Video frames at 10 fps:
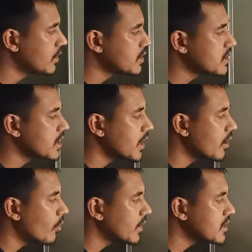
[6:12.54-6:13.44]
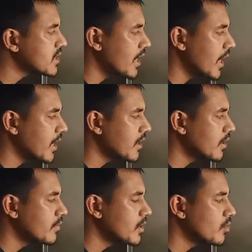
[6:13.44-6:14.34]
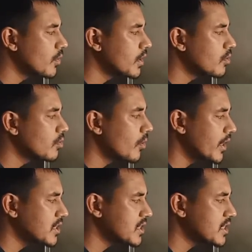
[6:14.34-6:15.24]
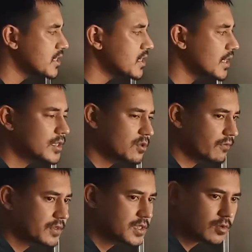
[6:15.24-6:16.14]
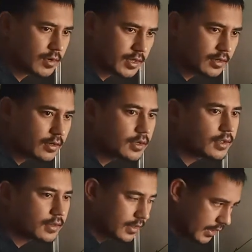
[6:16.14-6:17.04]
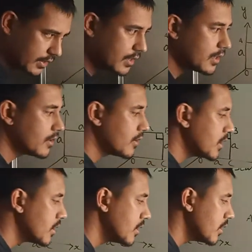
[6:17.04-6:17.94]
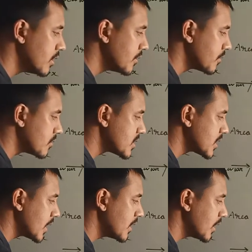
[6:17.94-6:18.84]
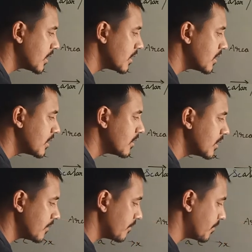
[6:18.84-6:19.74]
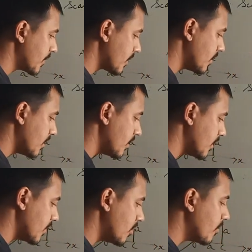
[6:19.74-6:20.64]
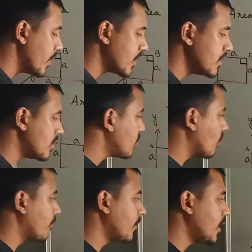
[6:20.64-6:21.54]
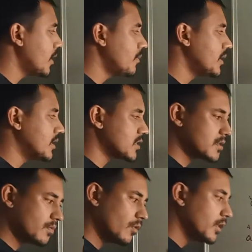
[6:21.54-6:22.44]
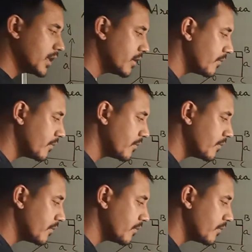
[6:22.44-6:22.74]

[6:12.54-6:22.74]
See here, what is the angle between two adjacent sides of a square? 90 degree to sine 90 degree. Your magnitude of AB is small a.